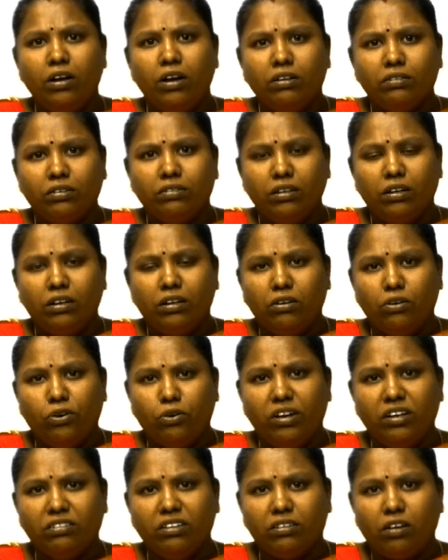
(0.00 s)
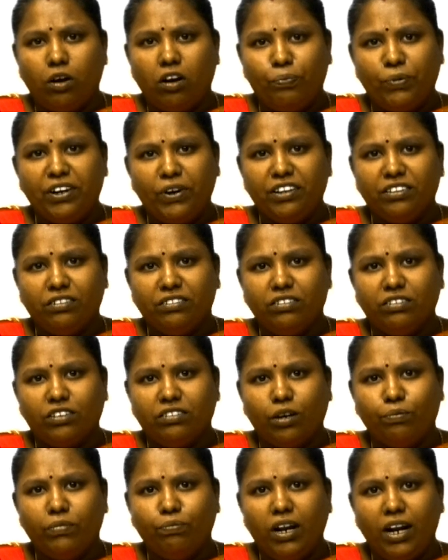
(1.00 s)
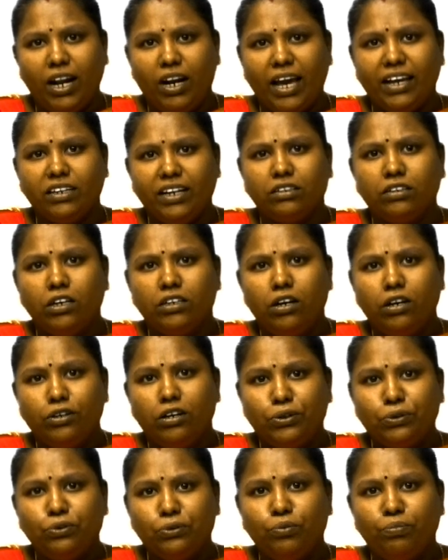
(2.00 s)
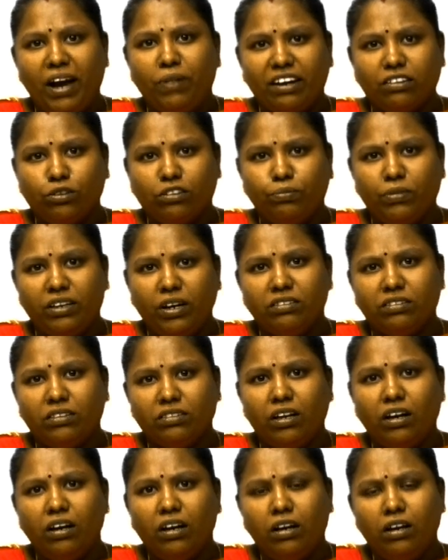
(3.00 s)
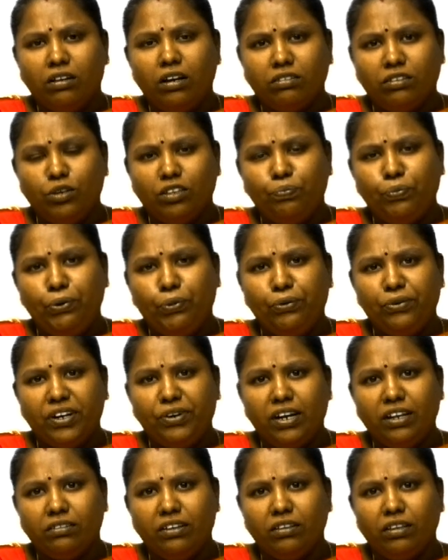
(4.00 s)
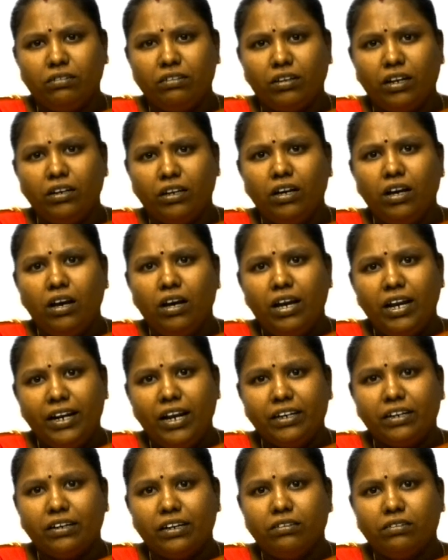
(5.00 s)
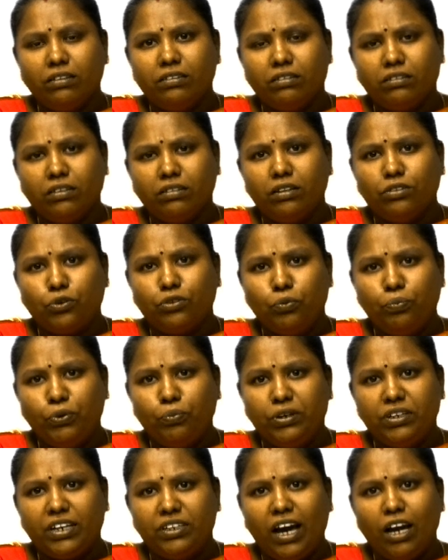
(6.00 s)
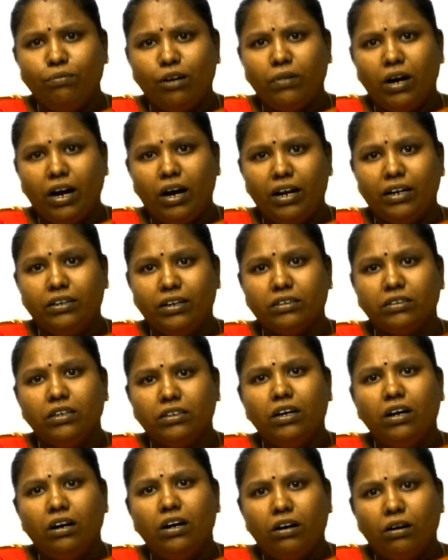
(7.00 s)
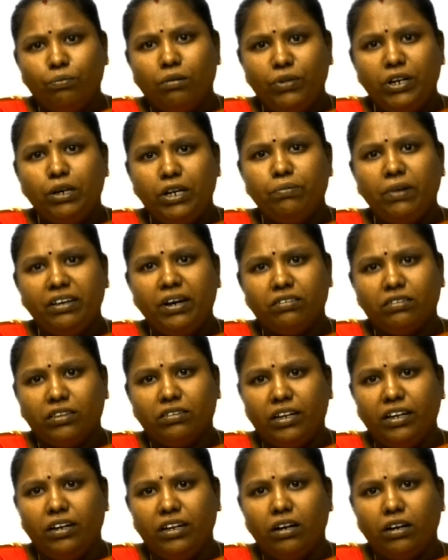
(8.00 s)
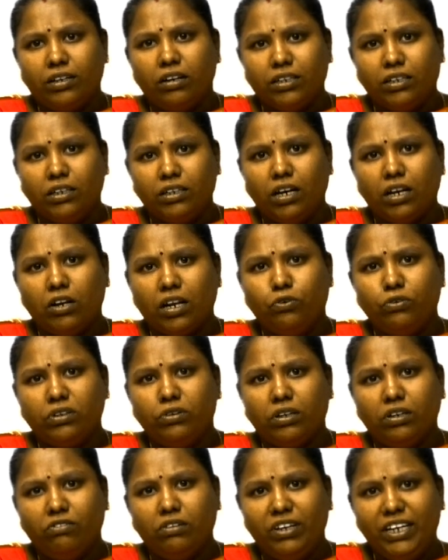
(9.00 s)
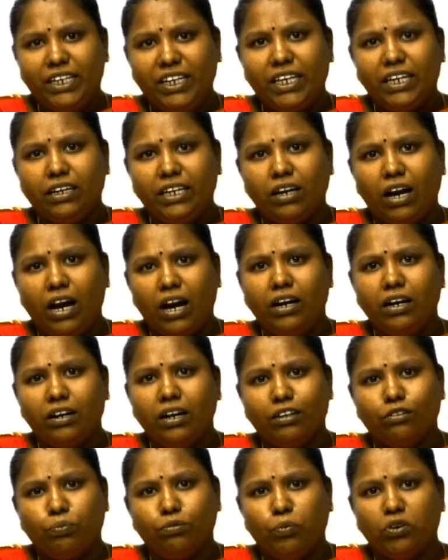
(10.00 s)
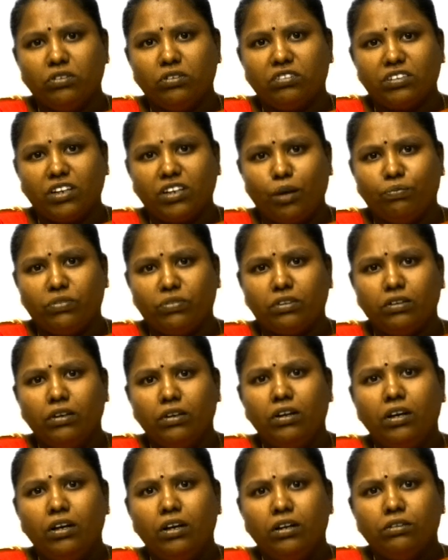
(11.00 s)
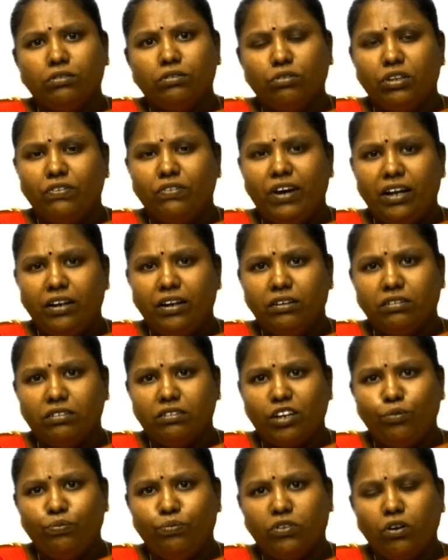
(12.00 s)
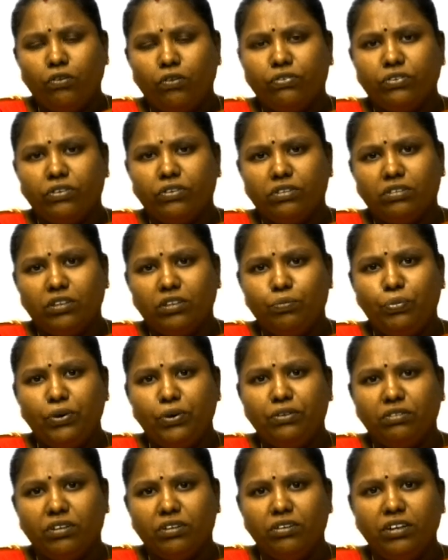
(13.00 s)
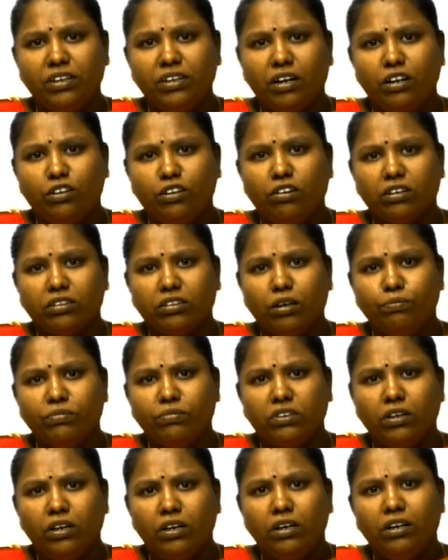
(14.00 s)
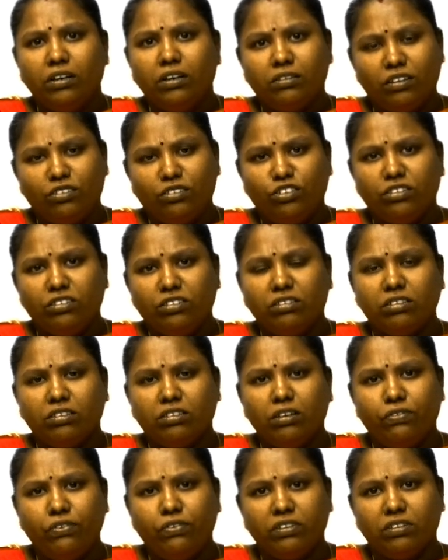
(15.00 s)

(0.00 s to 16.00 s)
OS operating system, like to maximize the CPU utilization, increases the throughput time and minimize the turnaround, waiting and response times. So the various types of CPU scheduling algorithms such as first